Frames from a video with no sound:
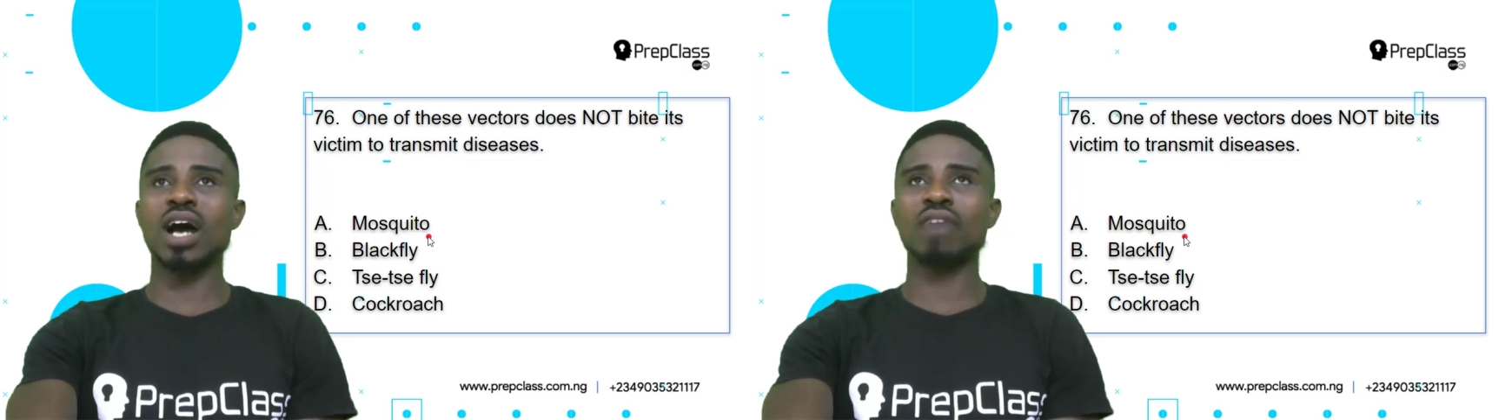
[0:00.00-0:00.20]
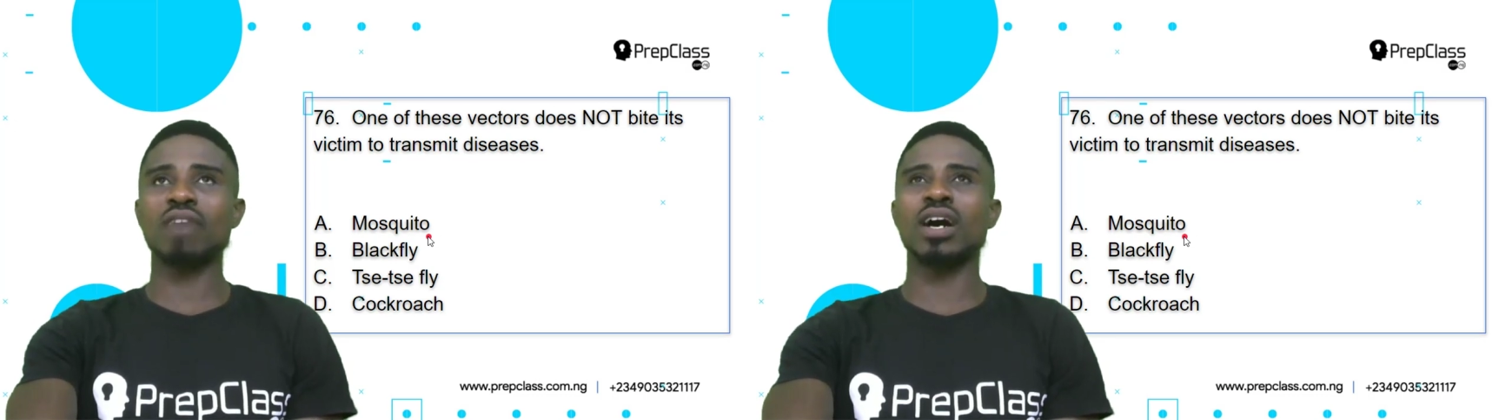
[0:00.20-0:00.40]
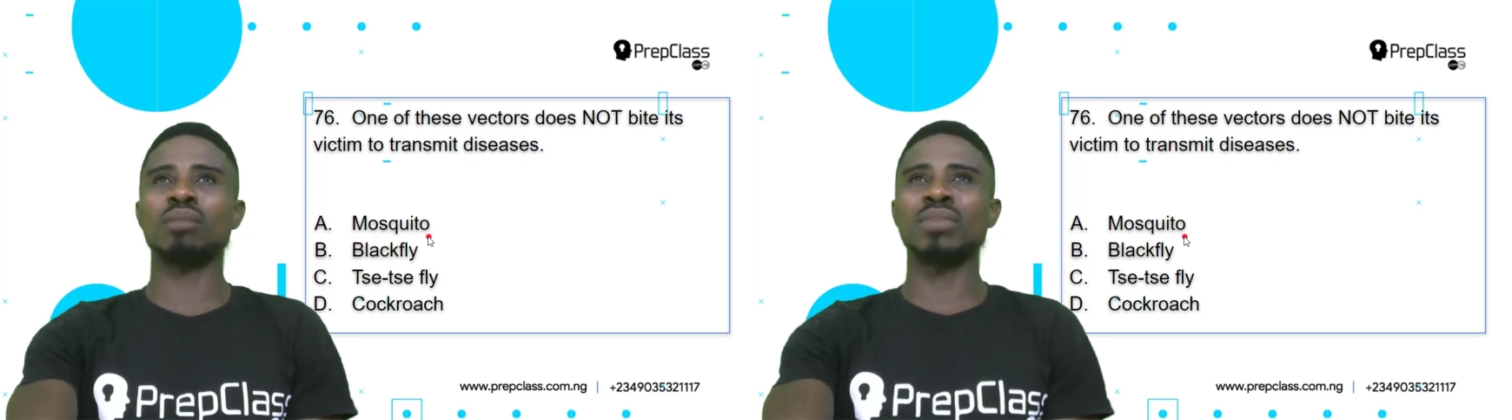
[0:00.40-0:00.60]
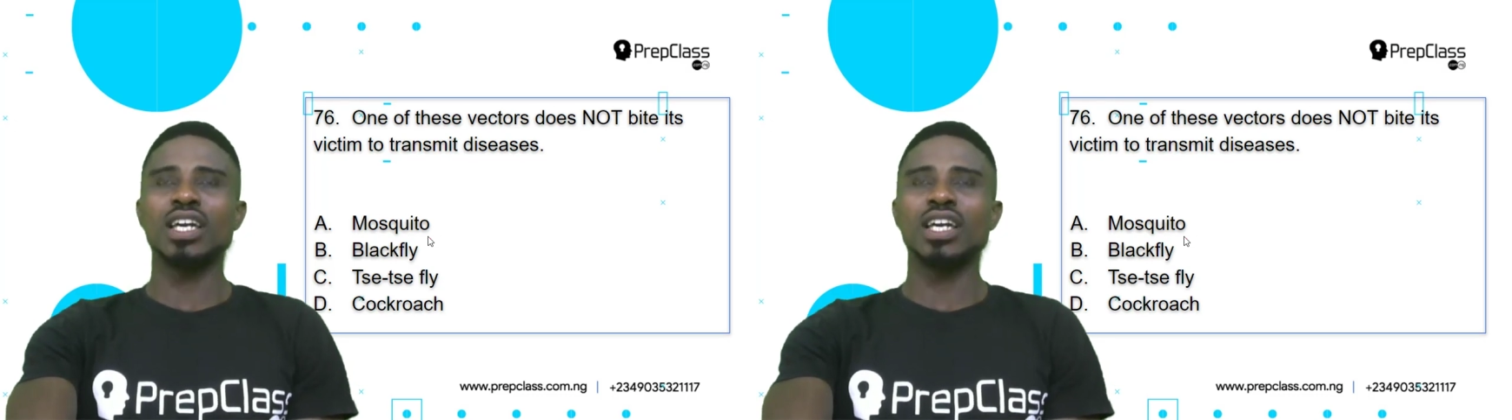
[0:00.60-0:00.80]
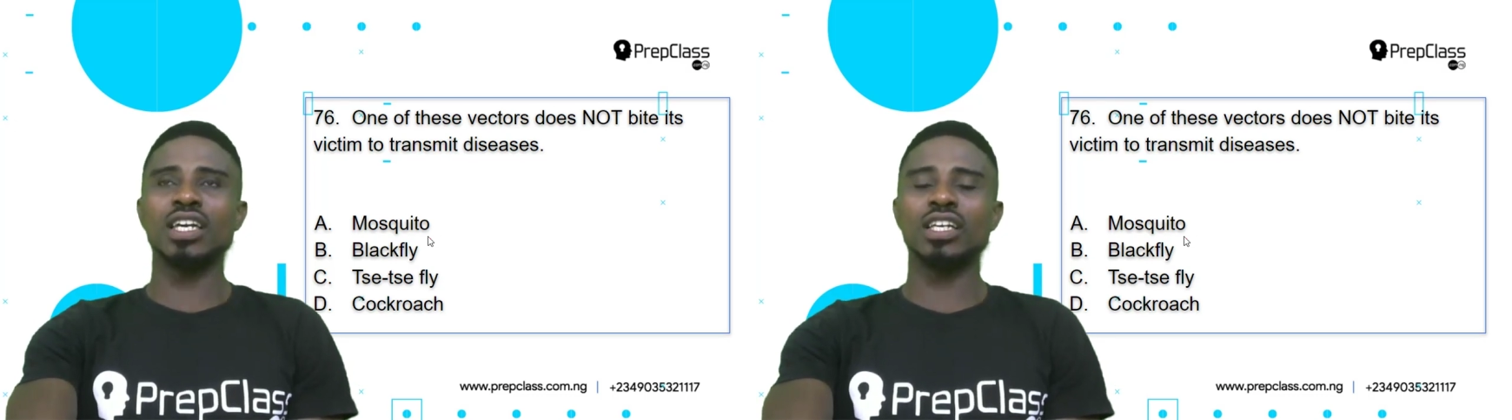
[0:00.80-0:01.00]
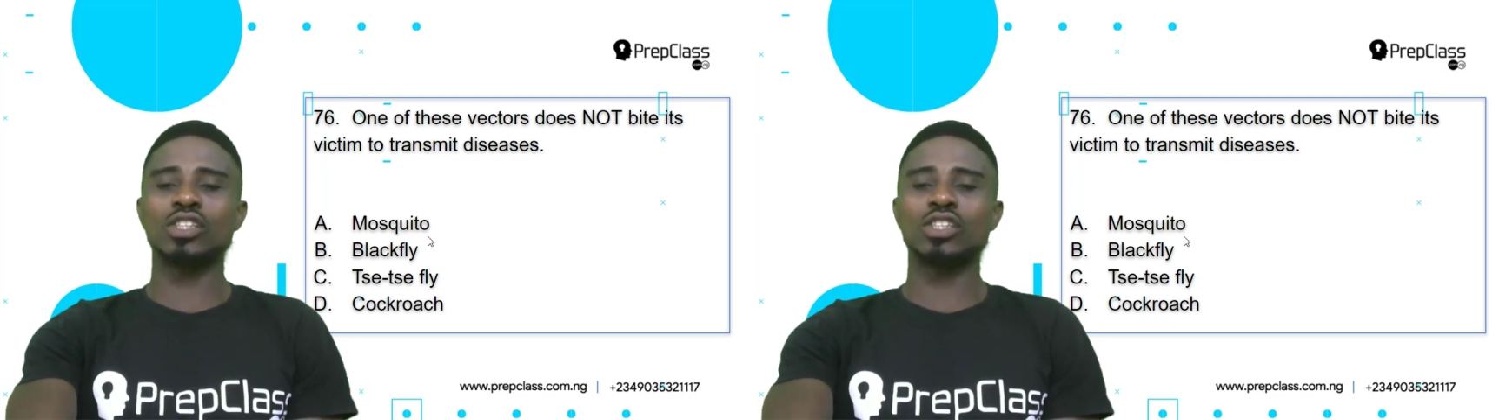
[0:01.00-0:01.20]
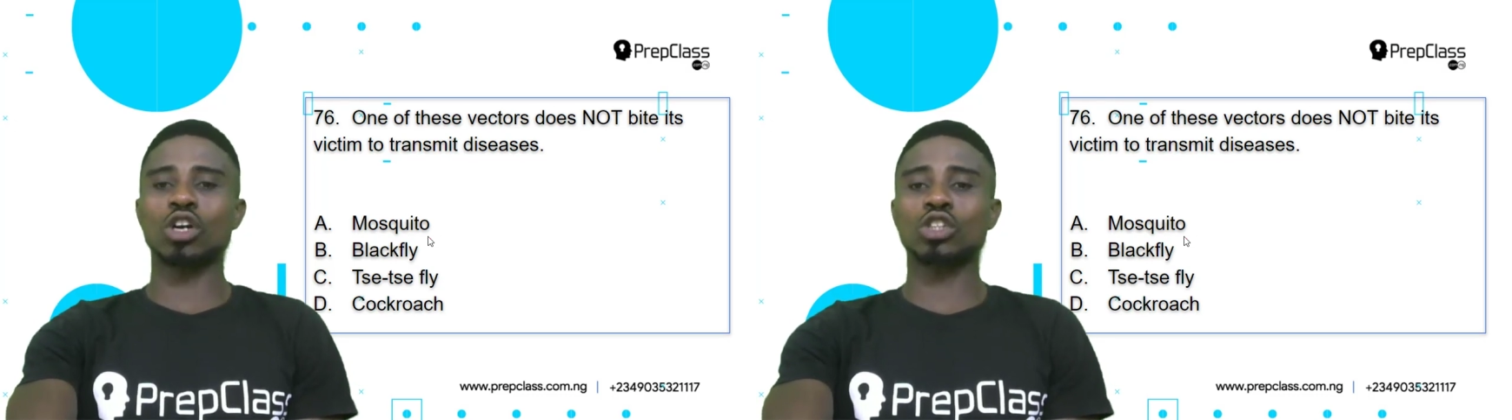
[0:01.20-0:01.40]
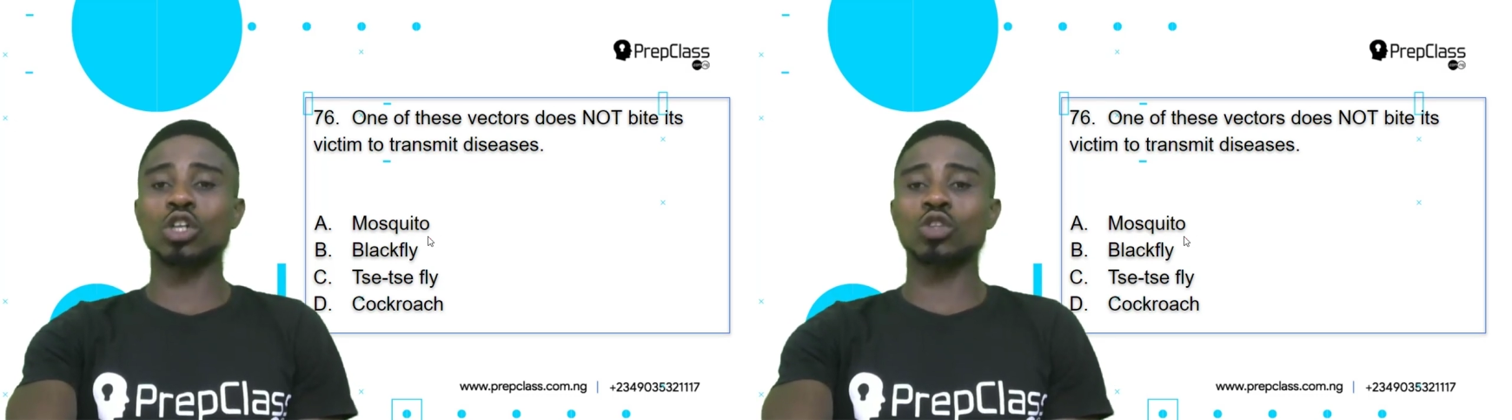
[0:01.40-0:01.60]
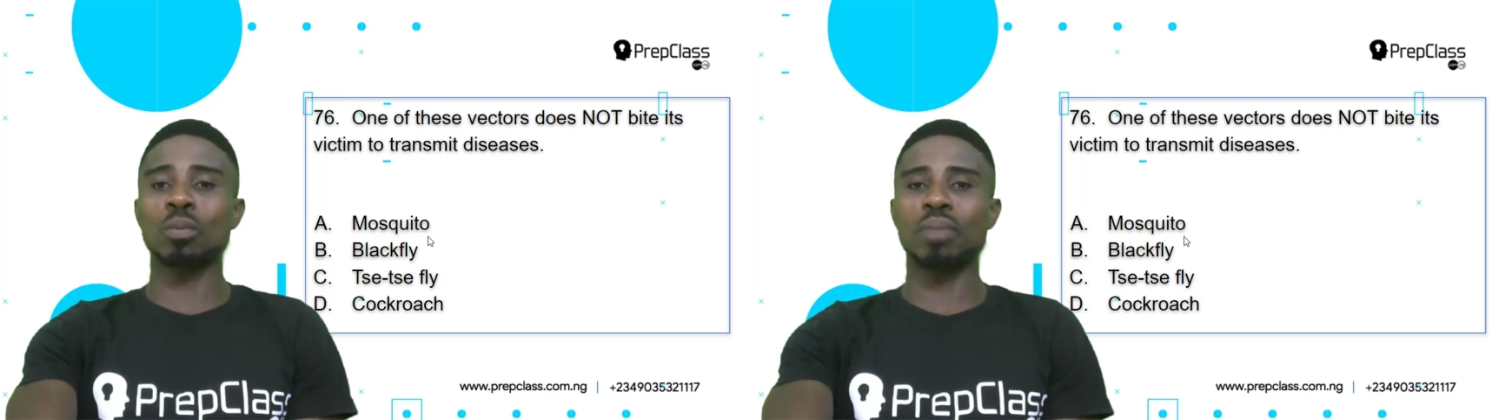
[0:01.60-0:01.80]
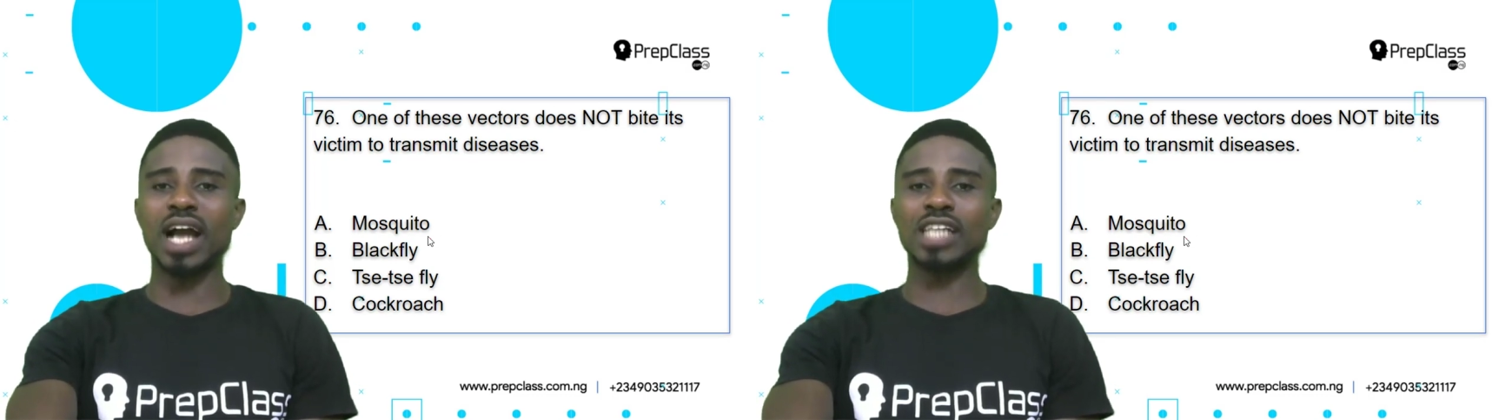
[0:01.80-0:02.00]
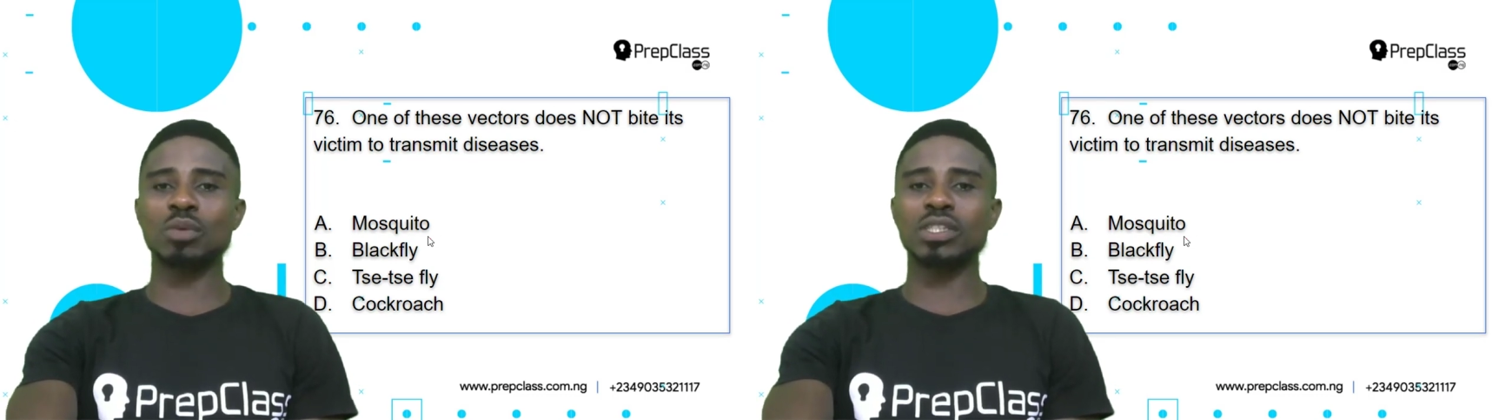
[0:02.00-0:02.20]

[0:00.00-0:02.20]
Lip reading: have a structure to bite,